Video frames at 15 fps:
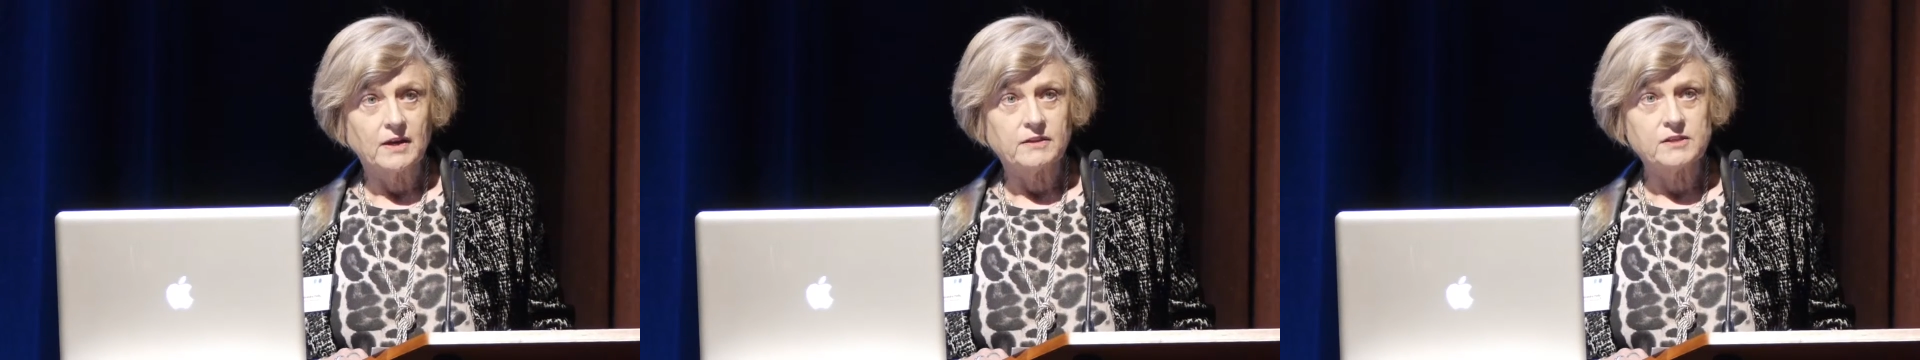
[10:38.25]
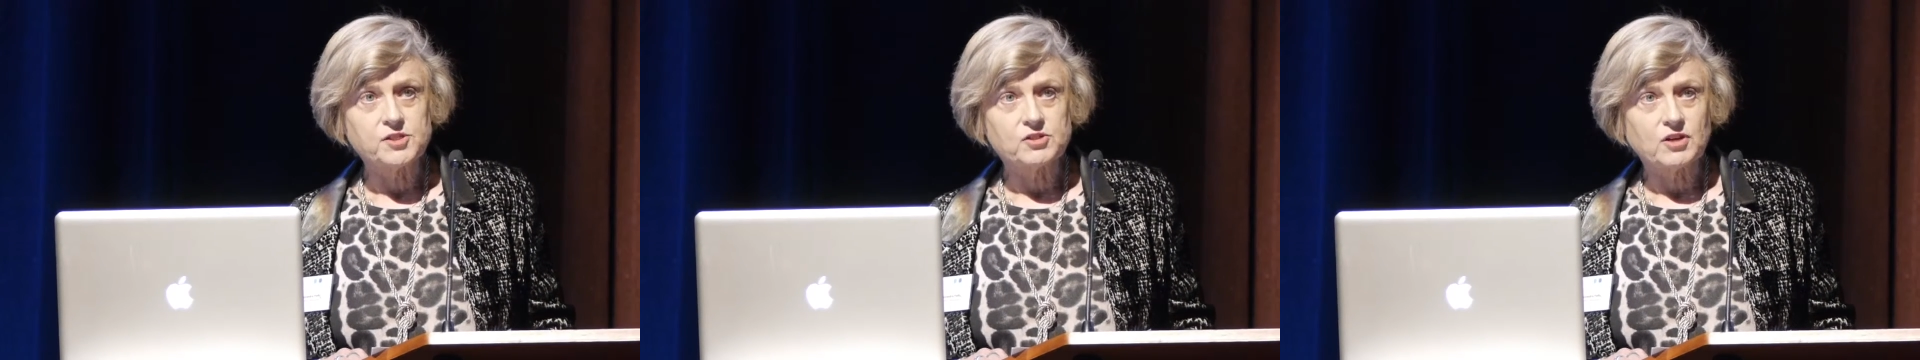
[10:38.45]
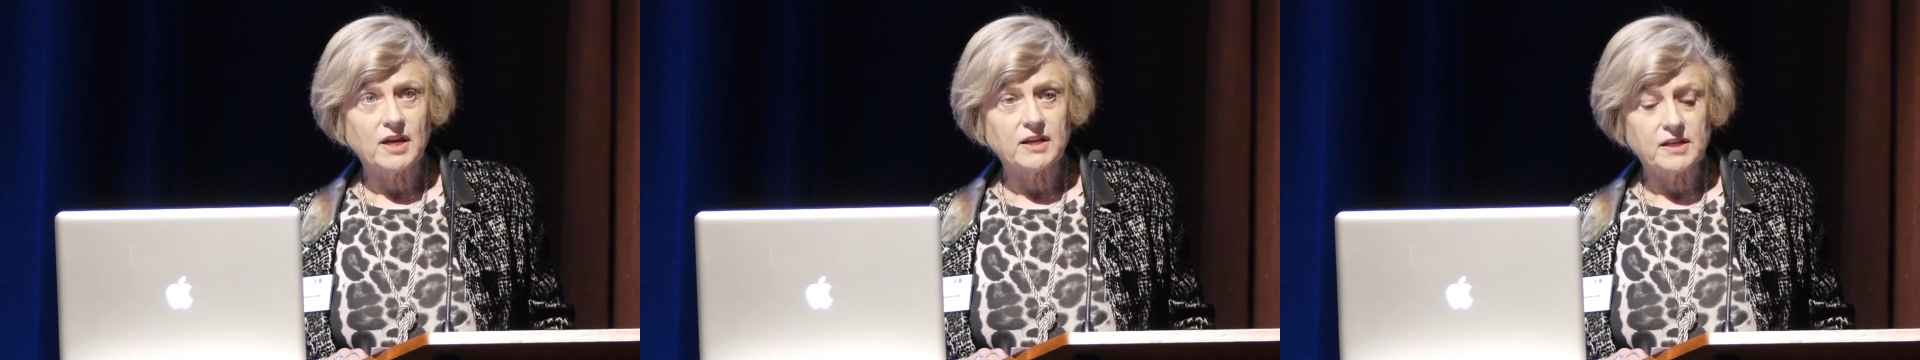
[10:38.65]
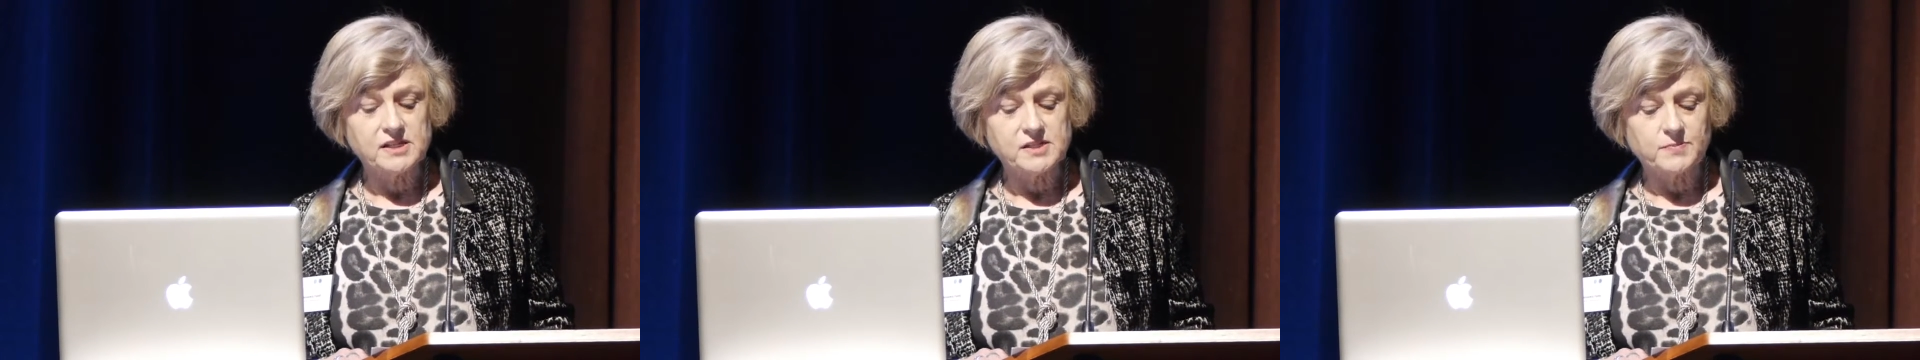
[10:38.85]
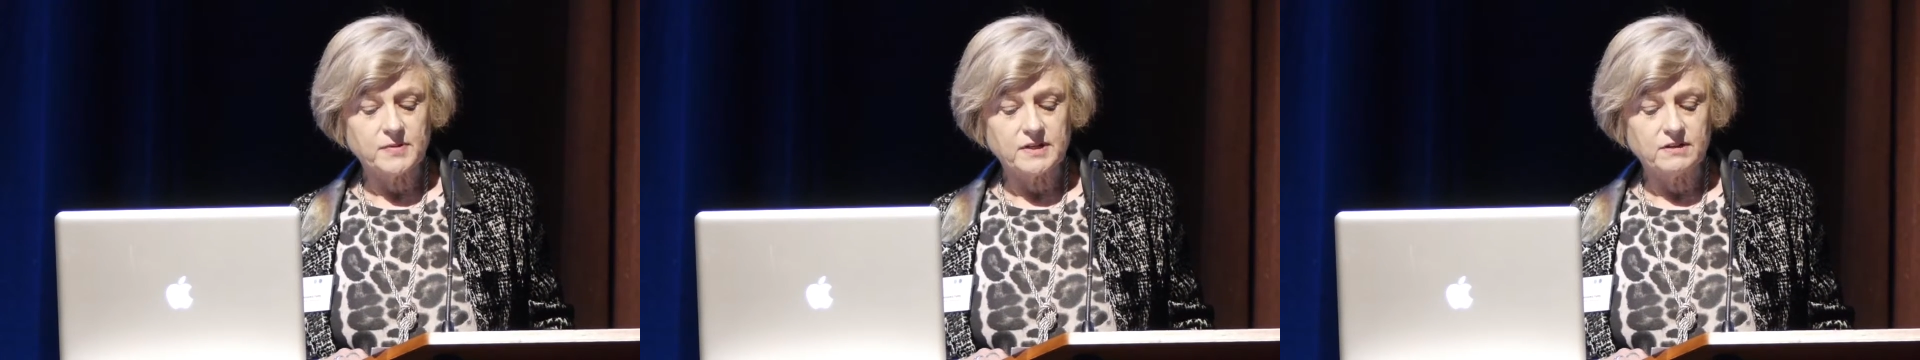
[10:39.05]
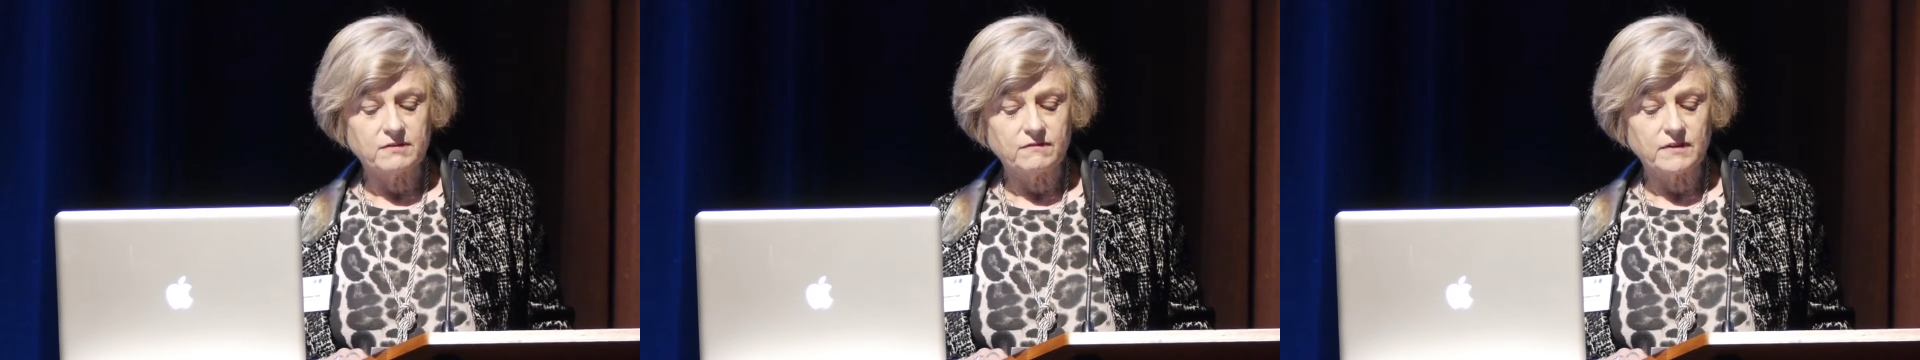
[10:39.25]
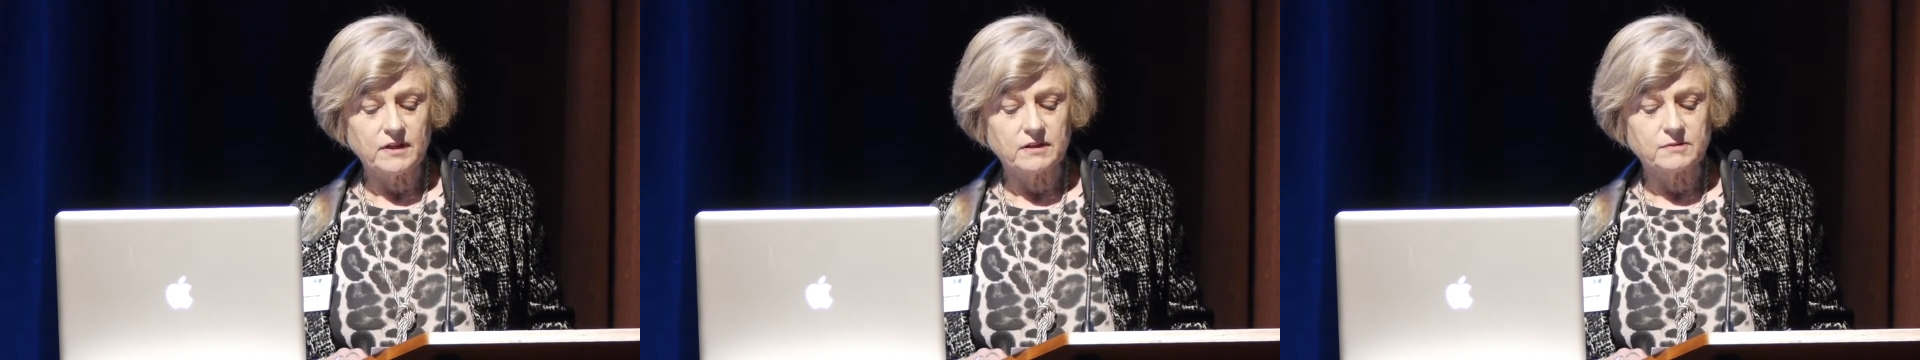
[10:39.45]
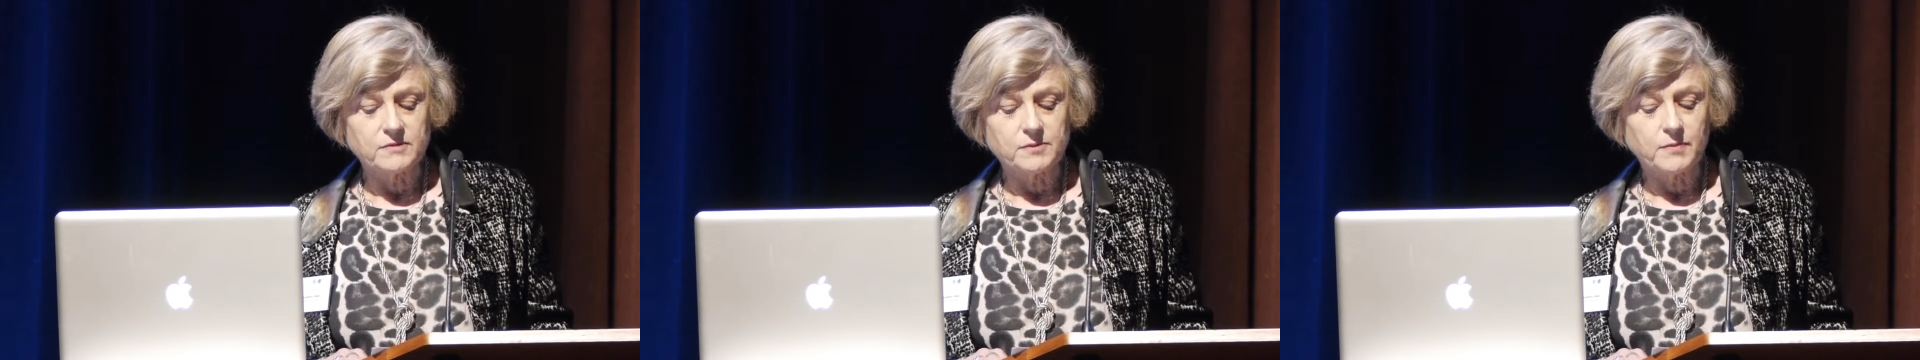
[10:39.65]
This training's been
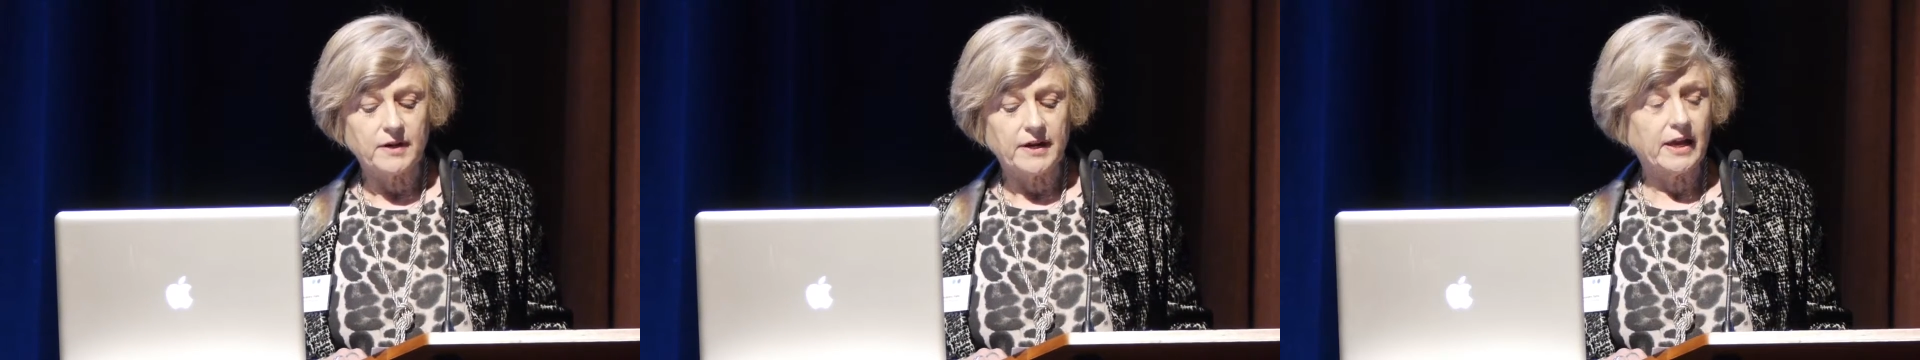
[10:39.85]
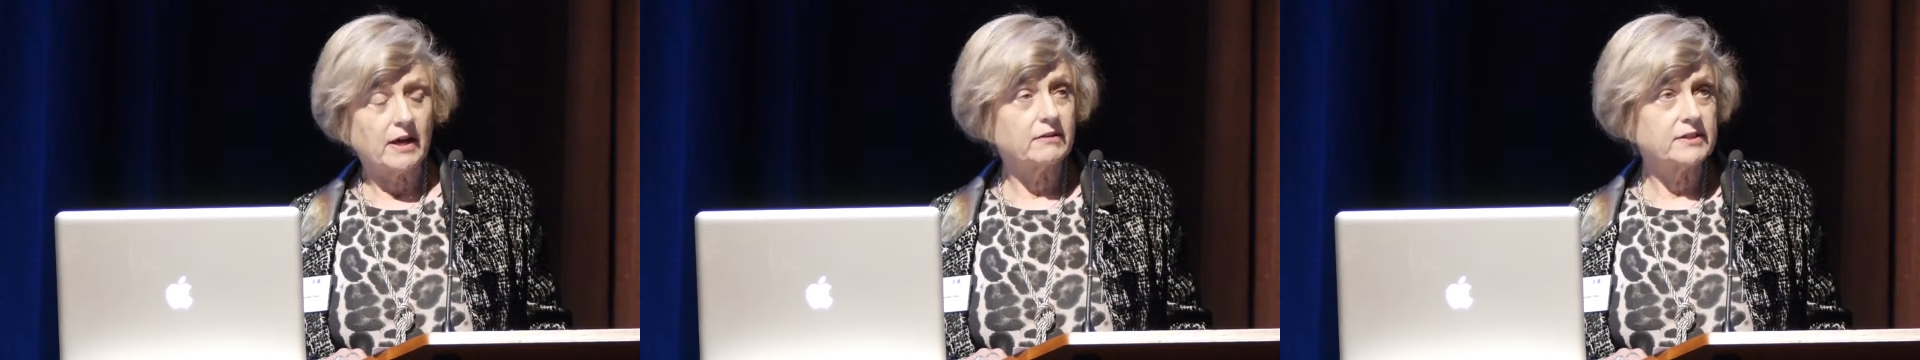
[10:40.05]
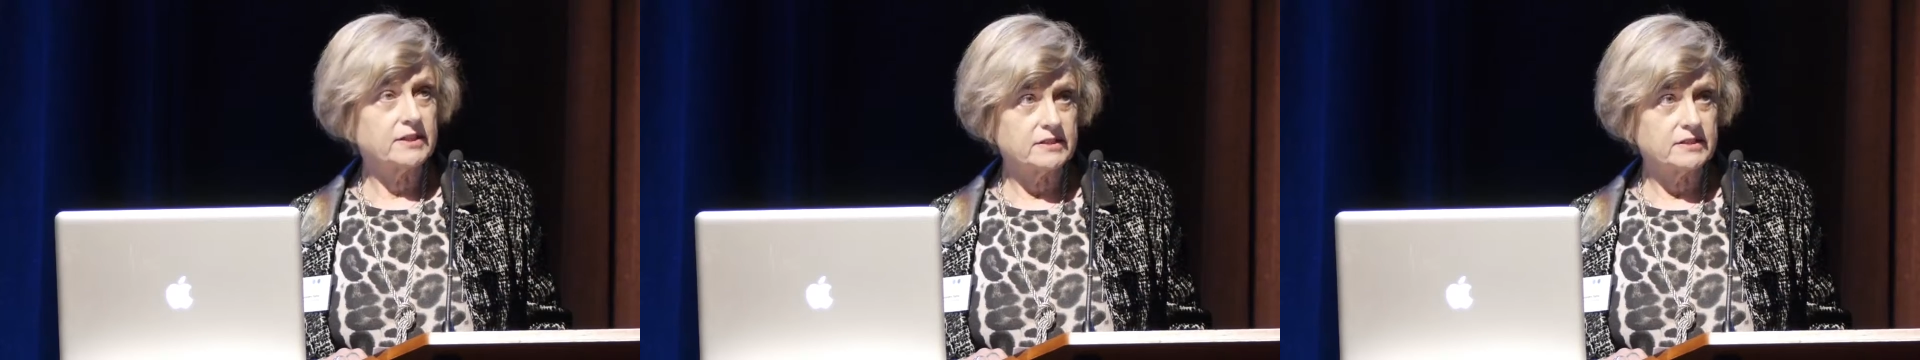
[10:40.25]
developed by our